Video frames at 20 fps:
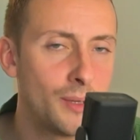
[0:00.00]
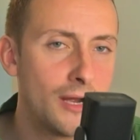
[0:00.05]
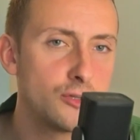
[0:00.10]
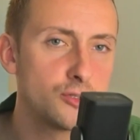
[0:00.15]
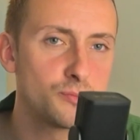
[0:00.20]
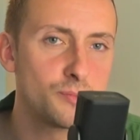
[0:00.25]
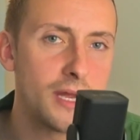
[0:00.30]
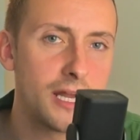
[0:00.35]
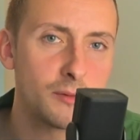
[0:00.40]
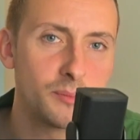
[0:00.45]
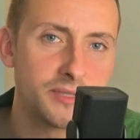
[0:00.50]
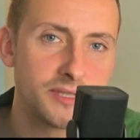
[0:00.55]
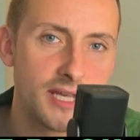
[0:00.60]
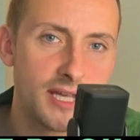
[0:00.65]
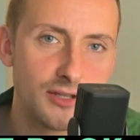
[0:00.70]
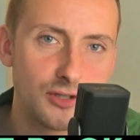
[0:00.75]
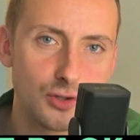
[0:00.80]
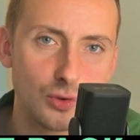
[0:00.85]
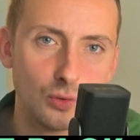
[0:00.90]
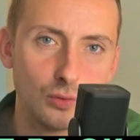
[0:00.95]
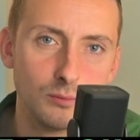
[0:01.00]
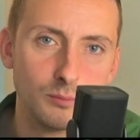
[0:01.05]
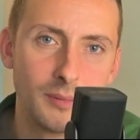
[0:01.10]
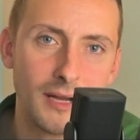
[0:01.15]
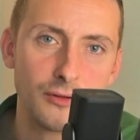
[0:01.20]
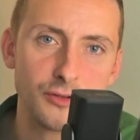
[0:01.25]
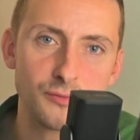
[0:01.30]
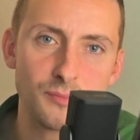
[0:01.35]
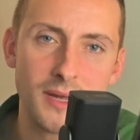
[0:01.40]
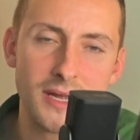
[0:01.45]
back potential,
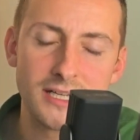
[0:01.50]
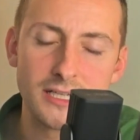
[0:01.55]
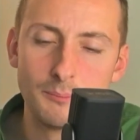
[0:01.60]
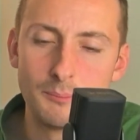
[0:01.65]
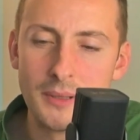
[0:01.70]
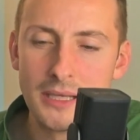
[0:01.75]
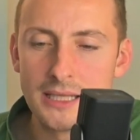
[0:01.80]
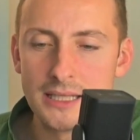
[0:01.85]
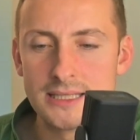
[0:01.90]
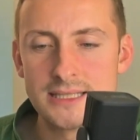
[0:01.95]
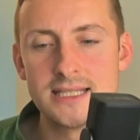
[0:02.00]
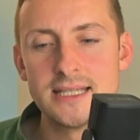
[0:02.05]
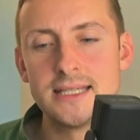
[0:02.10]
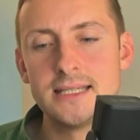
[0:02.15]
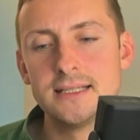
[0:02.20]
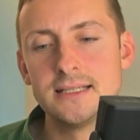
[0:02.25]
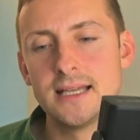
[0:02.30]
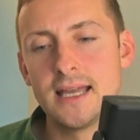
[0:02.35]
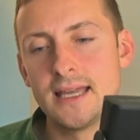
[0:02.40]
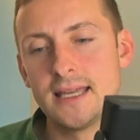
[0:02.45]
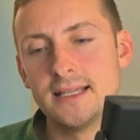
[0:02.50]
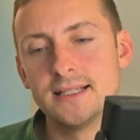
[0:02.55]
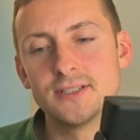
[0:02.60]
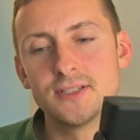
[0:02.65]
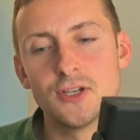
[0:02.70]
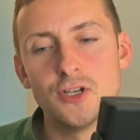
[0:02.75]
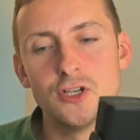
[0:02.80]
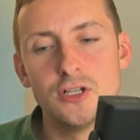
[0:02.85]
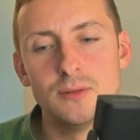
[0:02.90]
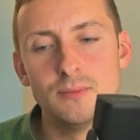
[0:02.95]
bounce back ability, a
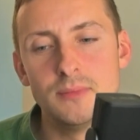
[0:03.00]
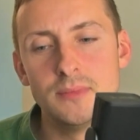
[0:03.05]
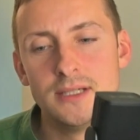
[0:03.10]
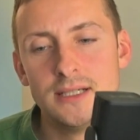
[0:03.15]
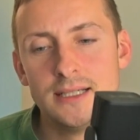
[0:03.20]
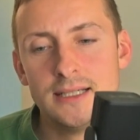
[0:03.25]
term